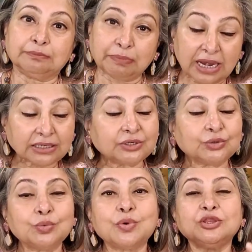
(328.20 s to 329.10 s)

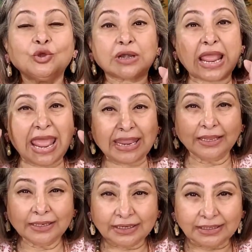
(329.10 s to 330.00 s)
But when you're
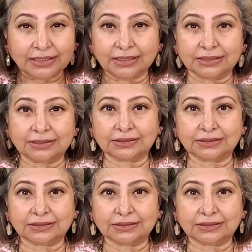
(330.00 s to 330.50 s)
angry,